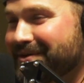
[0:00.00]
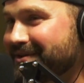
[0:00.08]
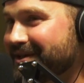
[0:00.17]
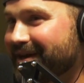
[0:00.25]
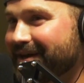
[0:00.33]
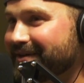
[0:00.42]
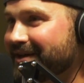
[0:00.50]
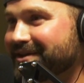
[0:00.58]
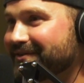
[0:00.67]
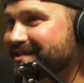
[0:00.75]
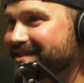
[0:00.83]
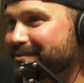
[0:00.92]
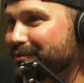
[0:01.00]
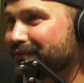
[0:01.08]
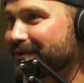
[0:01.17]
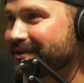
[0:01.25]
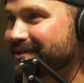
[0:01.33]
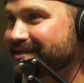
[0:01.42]
I don't know. I'd never seen him
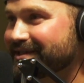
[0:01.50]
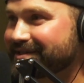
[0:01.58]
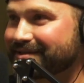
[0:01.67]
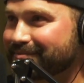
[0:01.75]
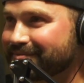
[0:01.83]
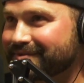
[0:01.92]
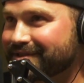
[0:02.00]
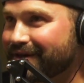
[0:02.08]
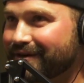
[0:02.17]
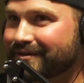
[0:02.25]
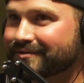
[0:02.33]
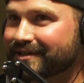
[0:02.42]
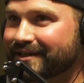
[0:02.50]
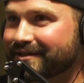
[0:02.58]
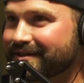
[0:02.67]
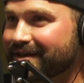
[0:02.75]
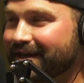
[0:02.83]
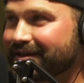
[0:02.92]
before. He's like some tall,
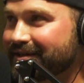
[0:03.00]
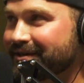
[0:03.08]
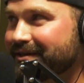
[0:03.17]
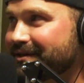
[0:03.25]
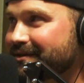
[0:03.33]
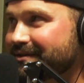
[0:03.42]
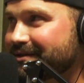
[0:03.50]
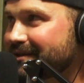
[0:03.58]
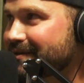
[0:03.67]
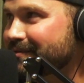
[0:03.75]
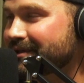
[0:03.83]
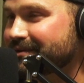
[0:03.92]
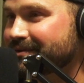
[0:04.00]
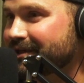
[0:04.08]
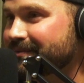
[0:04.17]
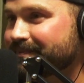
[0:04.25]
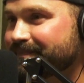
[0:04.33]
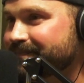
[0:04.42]
lanky guy. I don't know, but yeah.